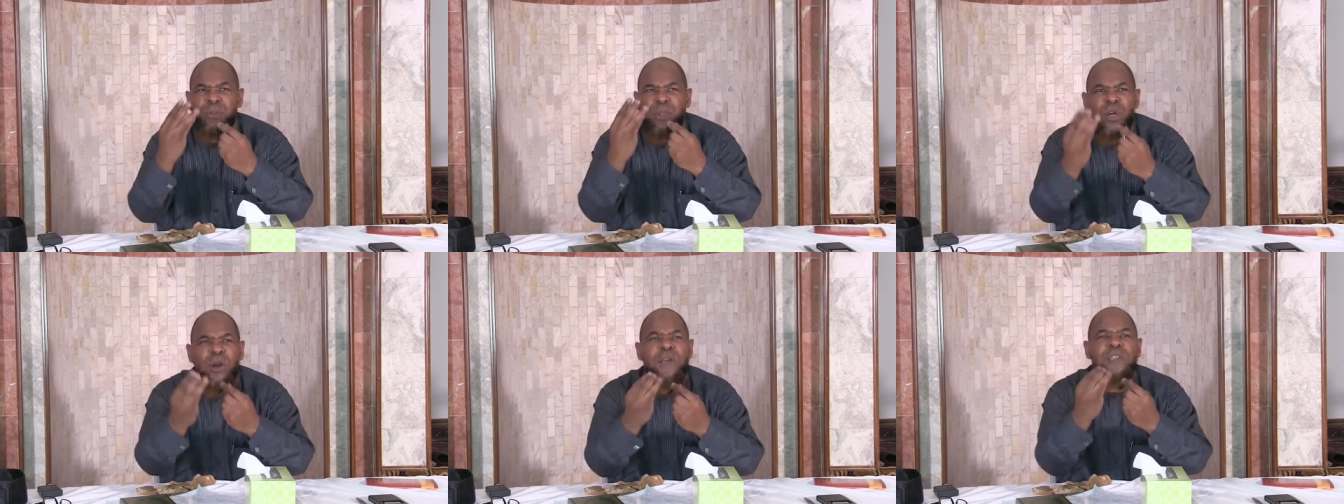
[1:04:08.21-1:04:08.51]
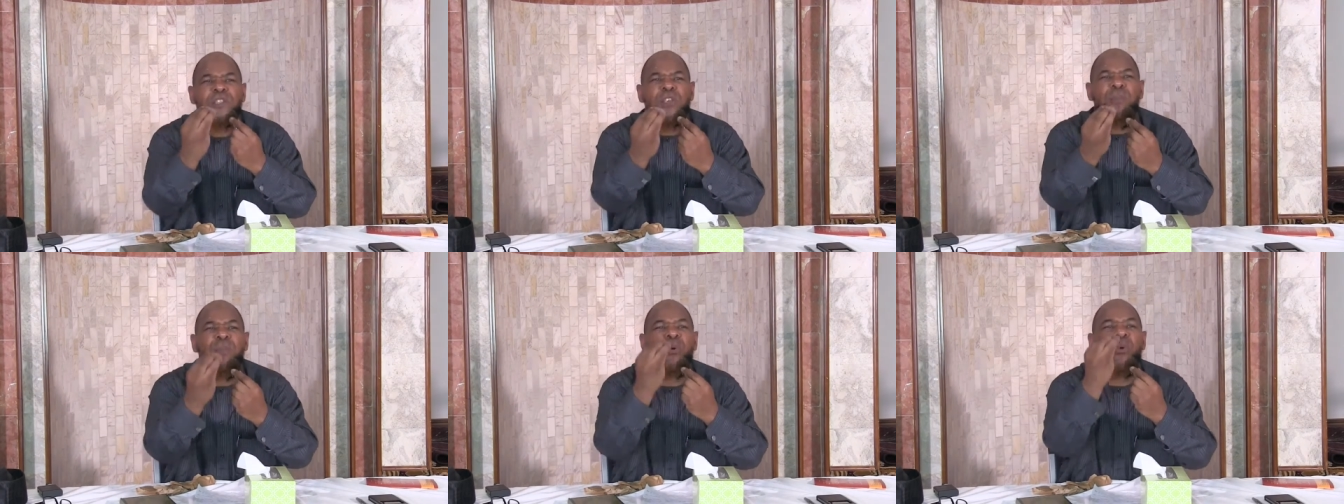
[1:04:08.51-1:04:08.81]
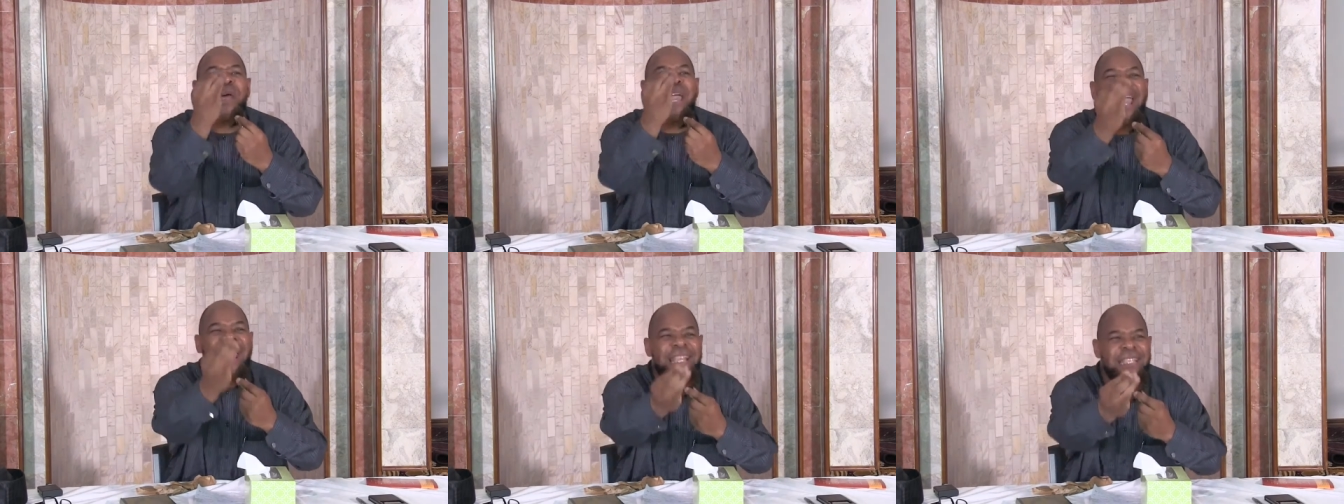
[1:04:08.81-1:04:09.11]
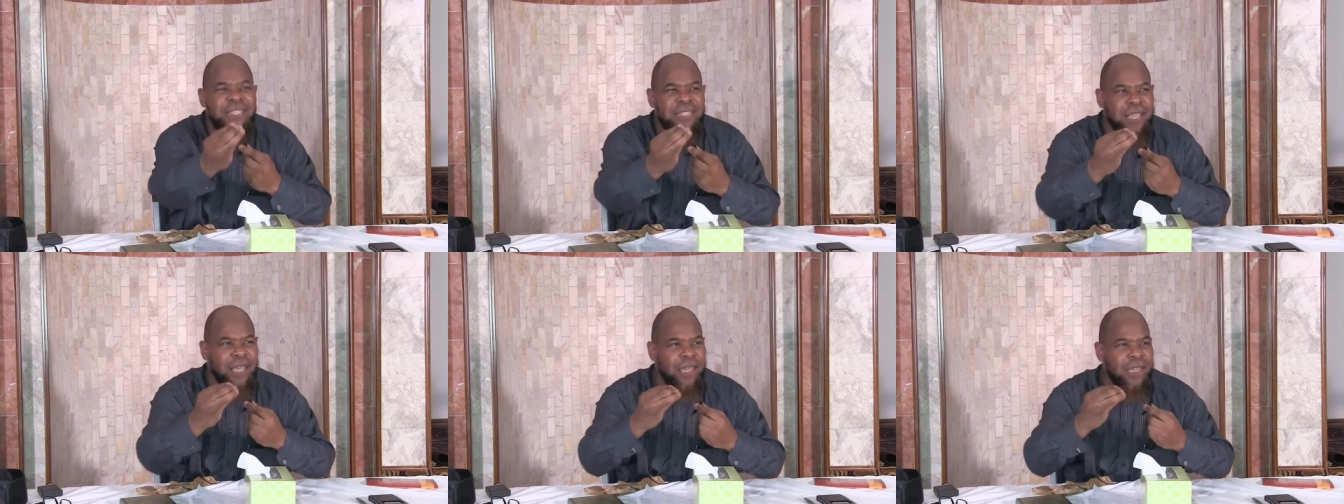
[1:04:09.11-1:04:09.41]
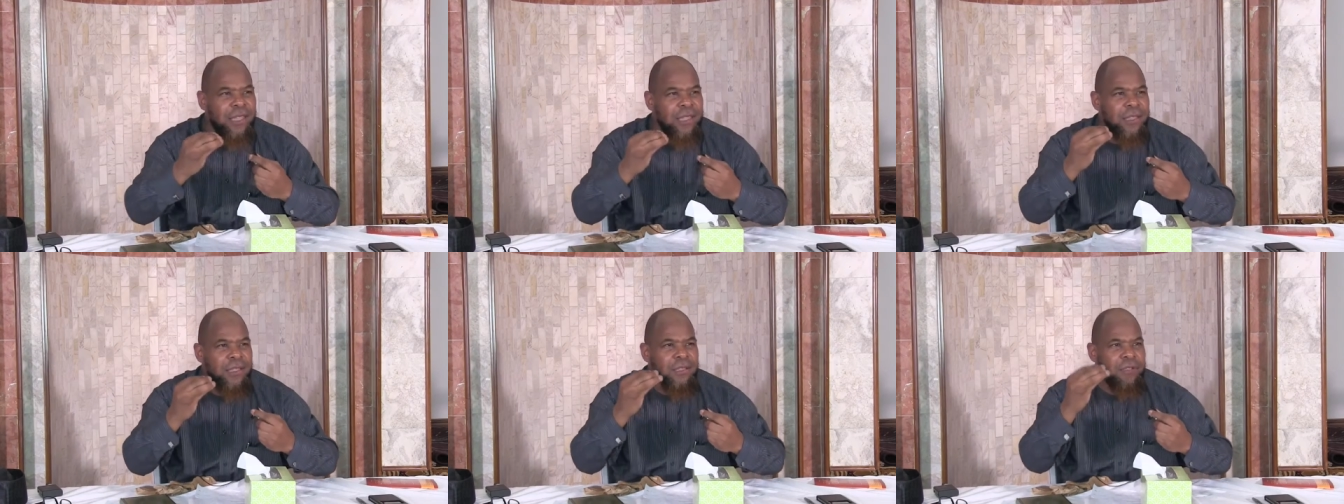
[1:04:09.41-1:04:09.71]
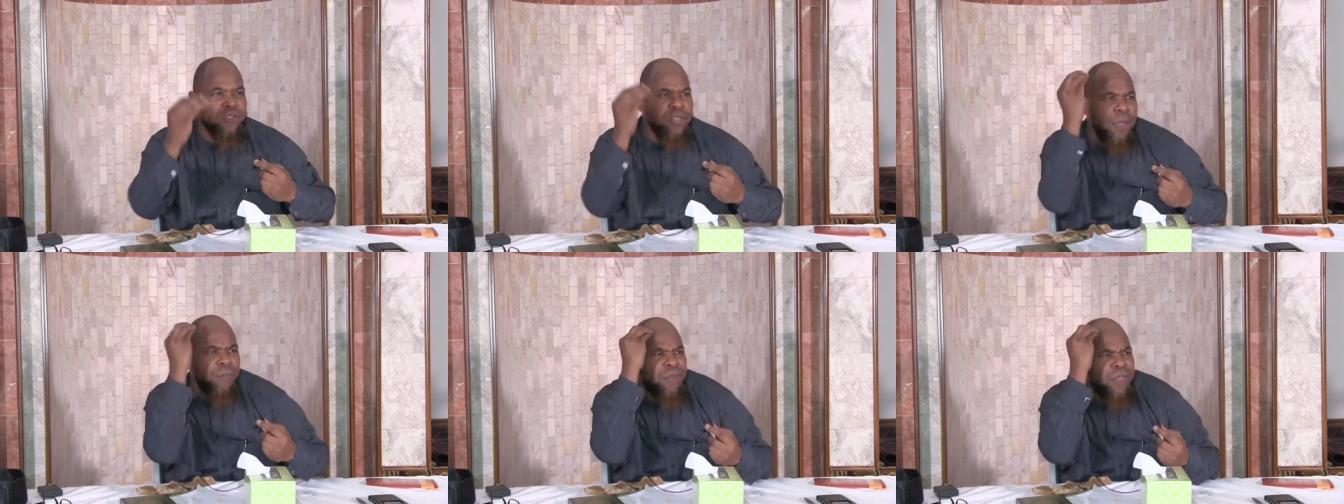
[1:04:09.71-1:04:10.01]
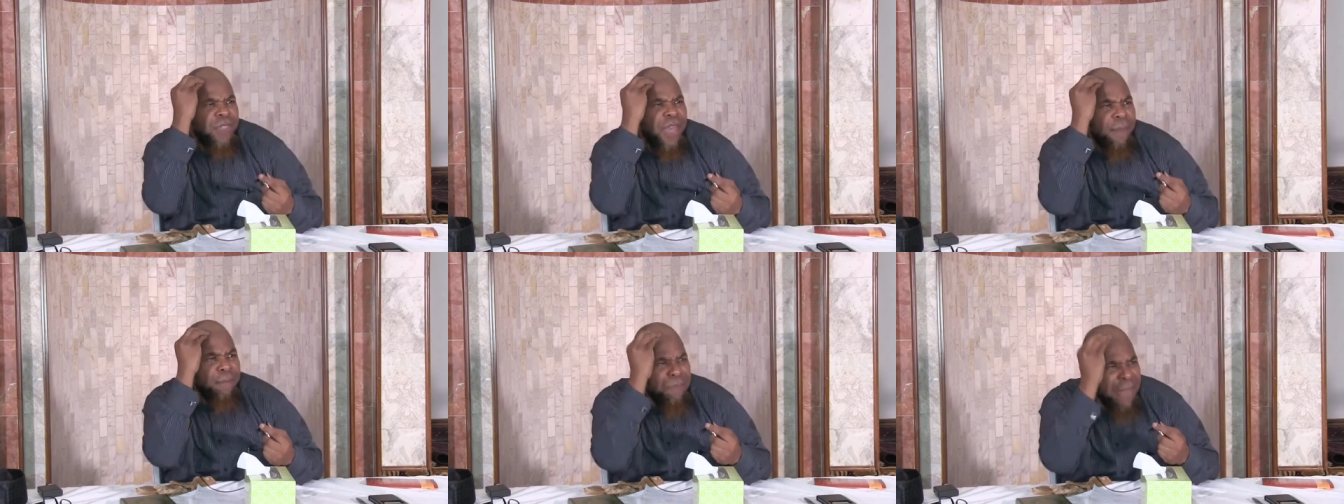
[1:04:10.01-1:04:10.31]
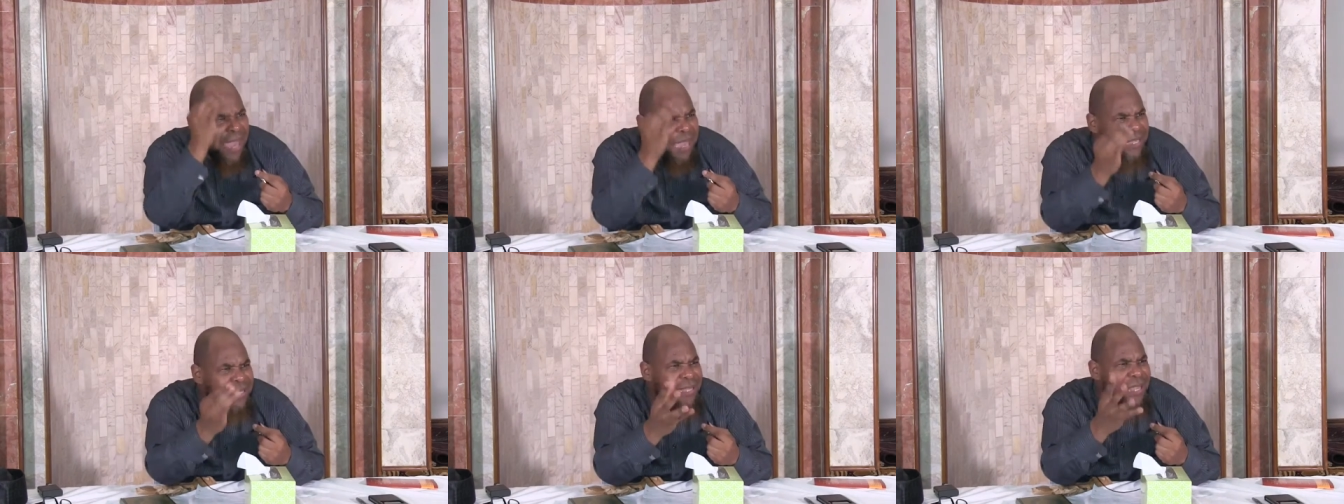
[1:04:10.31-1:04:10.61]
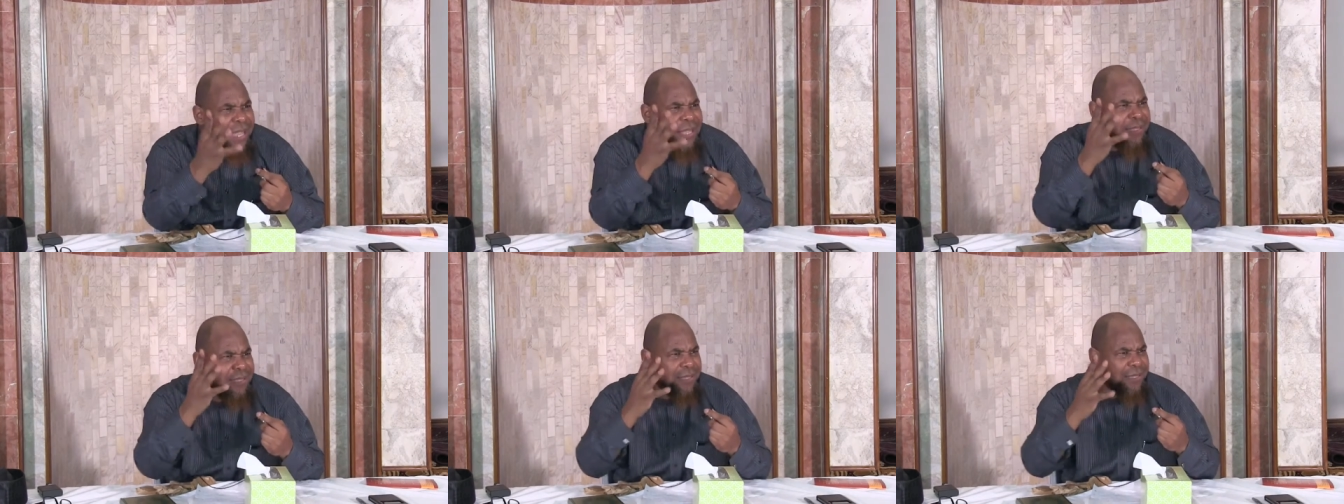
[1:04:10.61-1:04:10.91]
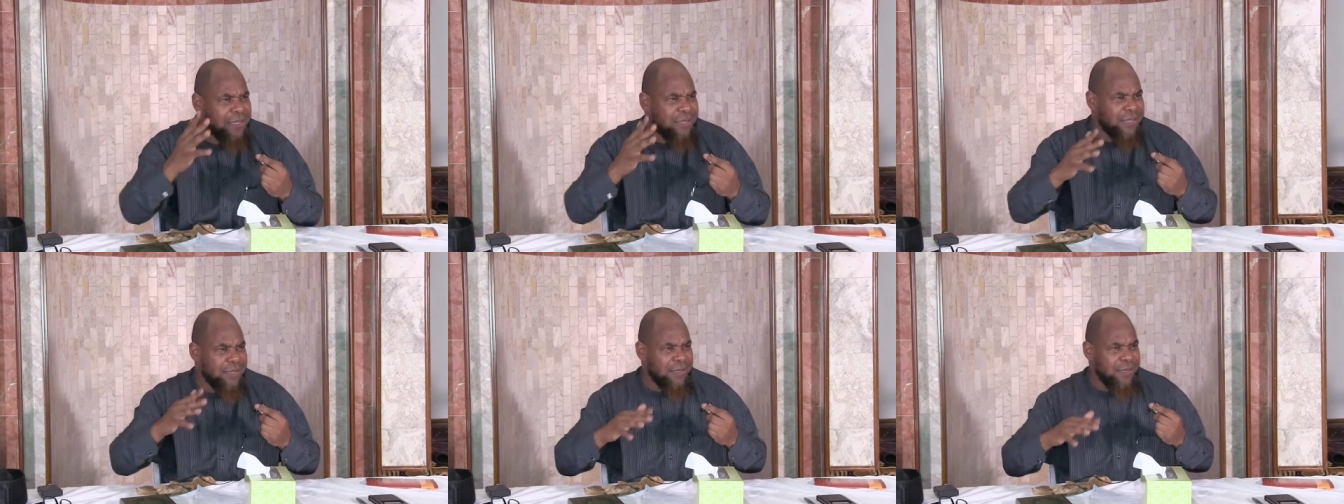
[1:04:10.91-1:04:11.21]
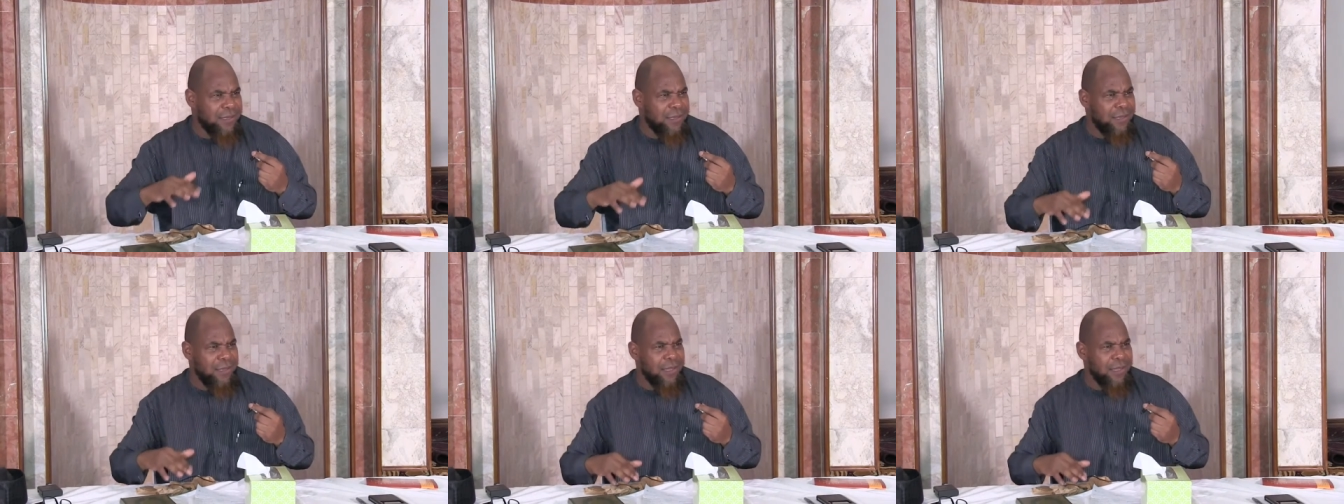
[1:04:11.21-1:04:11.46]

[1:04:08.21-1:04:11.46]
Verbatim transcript: a plausible answer, something that makes sense.